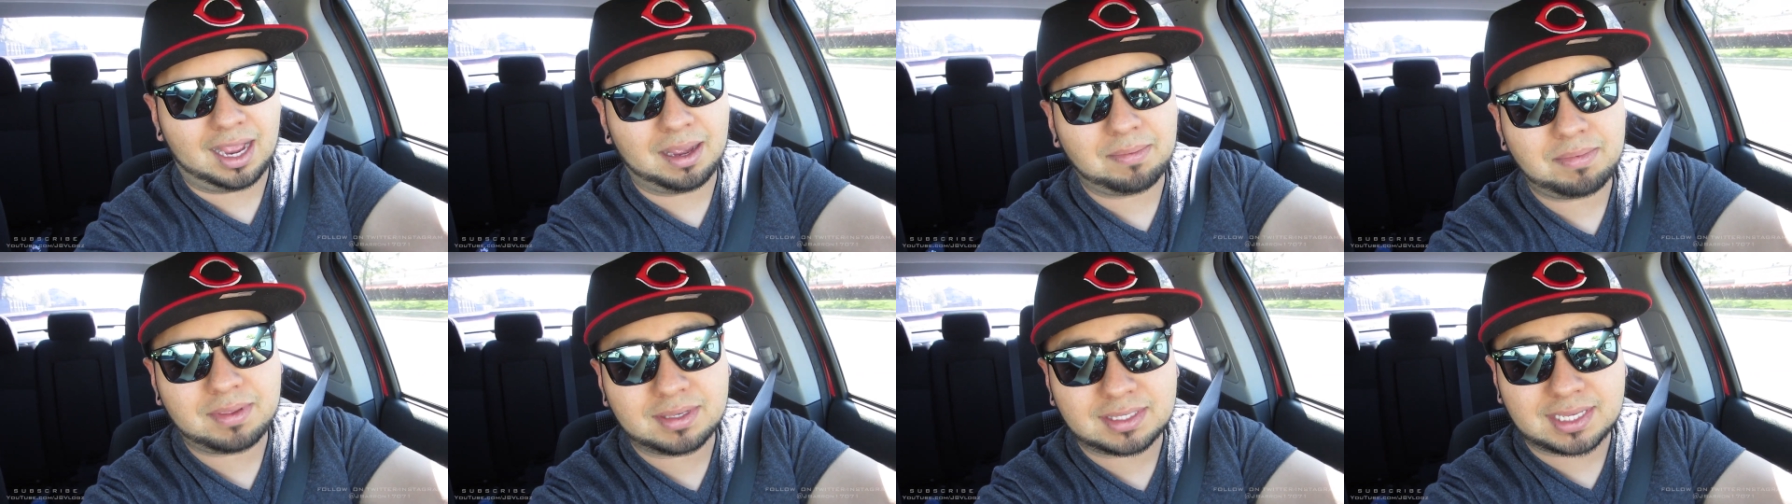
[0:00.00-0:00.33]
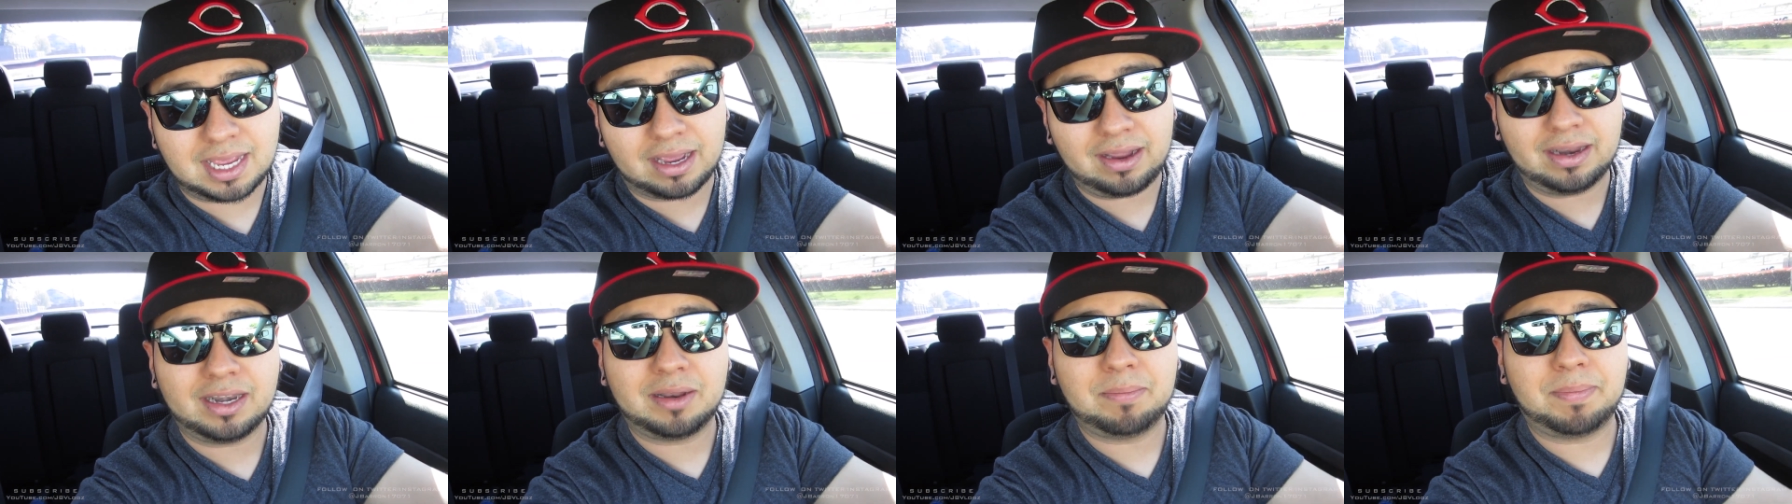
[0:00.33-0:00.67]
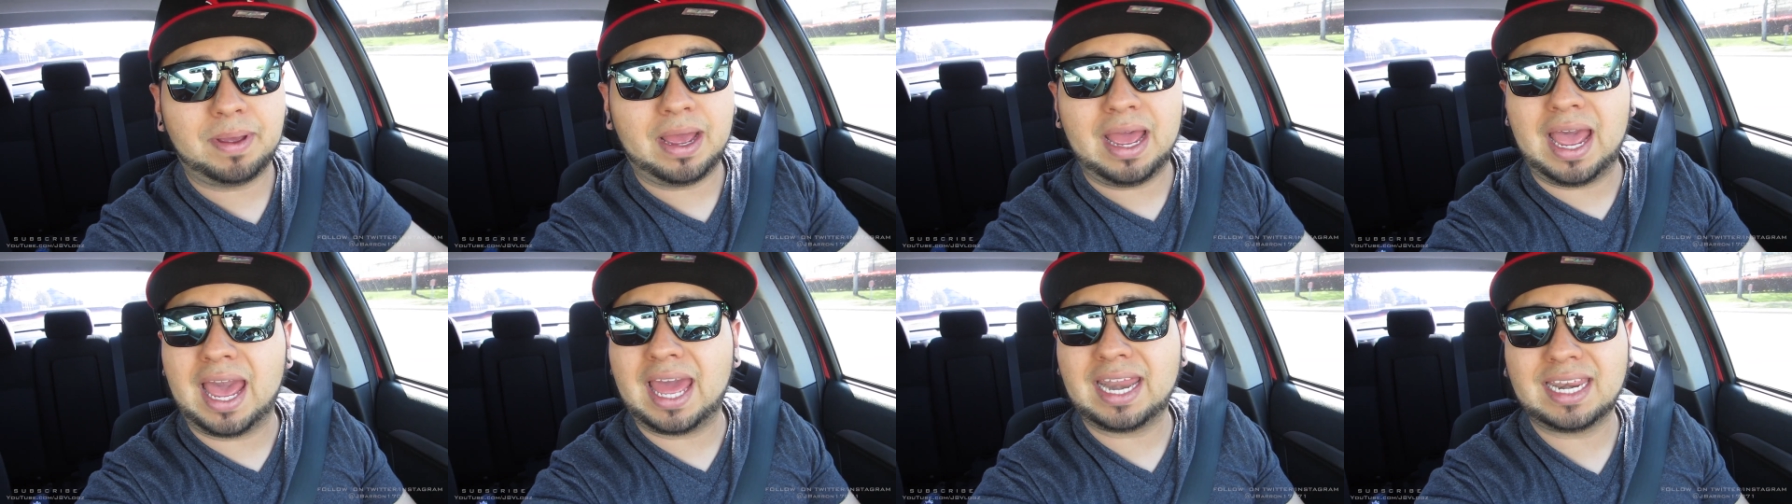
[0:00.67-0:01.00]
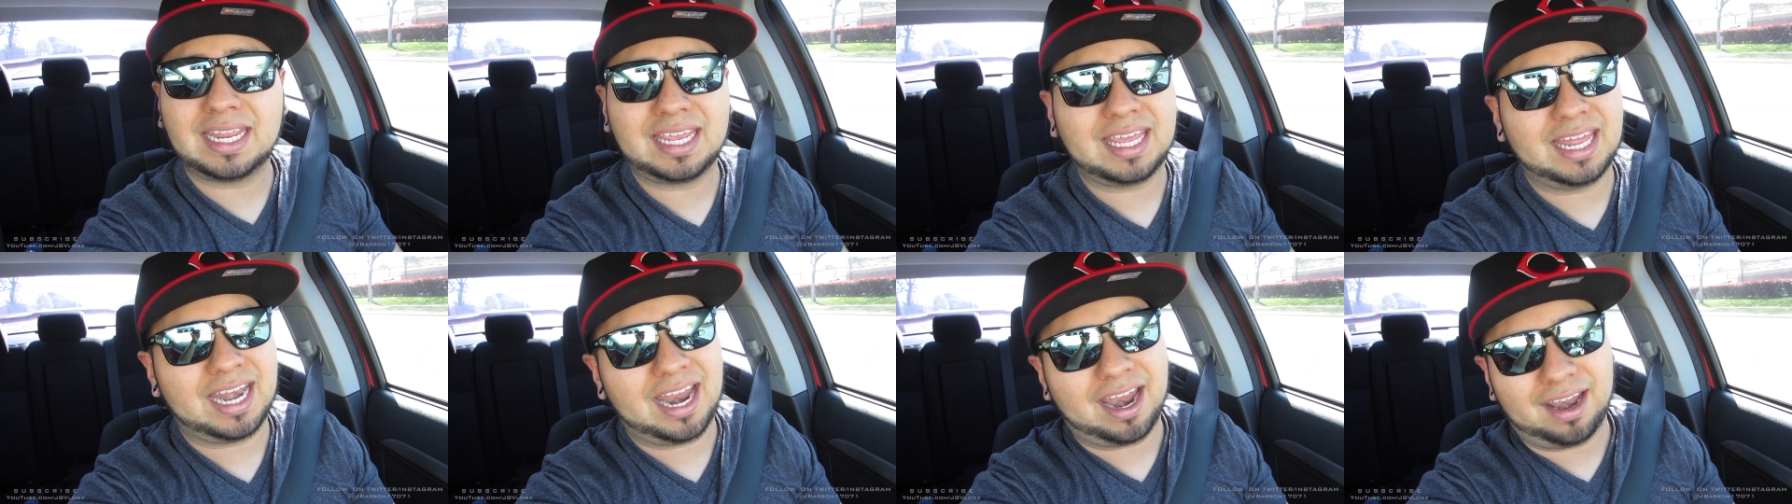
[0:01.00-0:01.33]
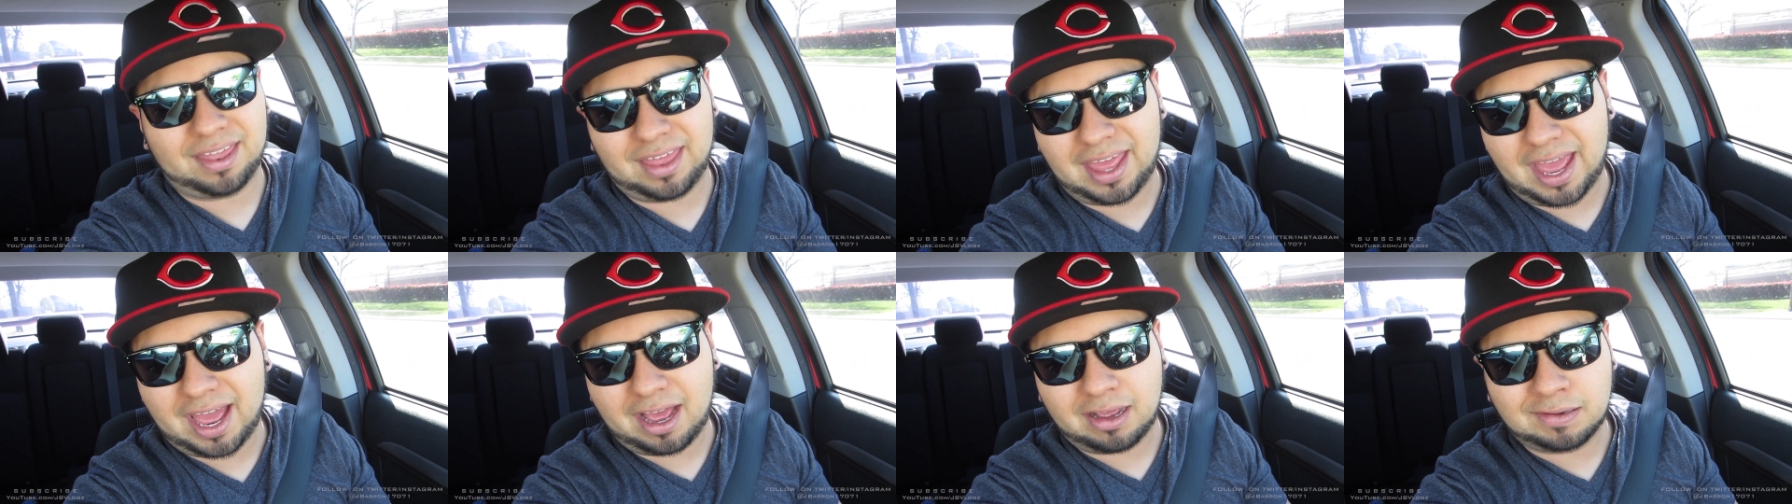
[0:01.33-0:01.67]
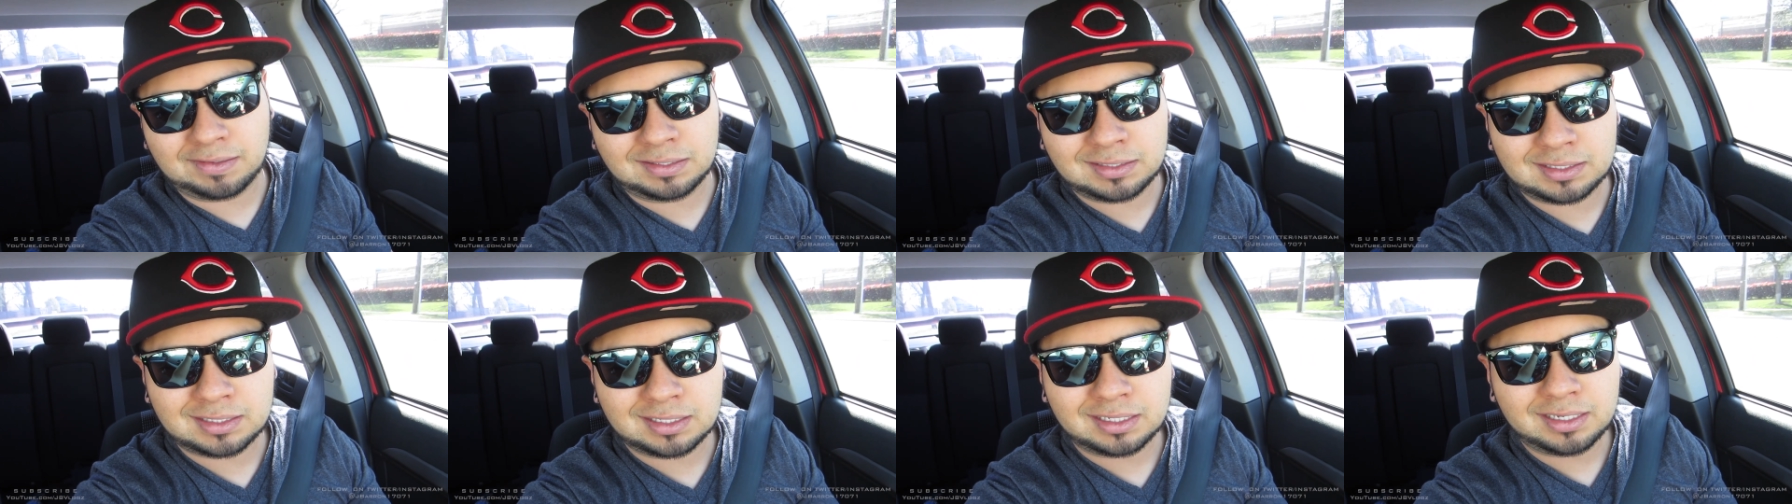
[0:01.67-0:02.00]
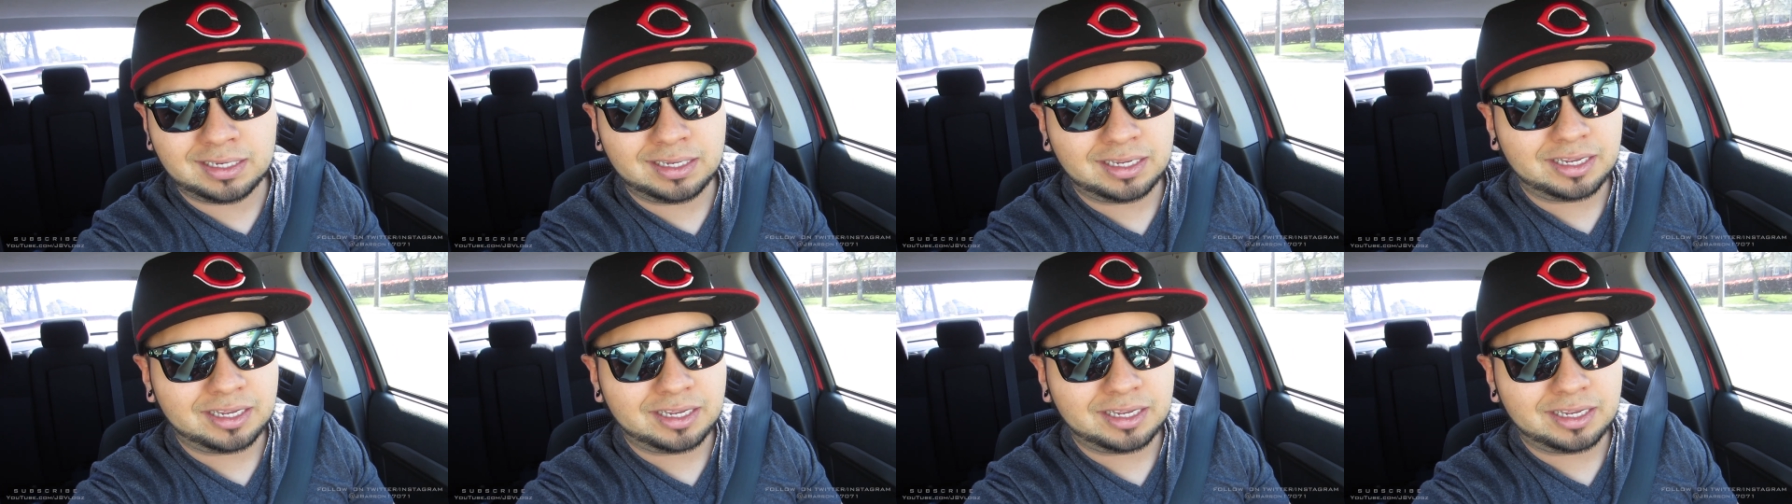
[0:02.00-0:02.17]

I'm just out and about. I had to get out of the house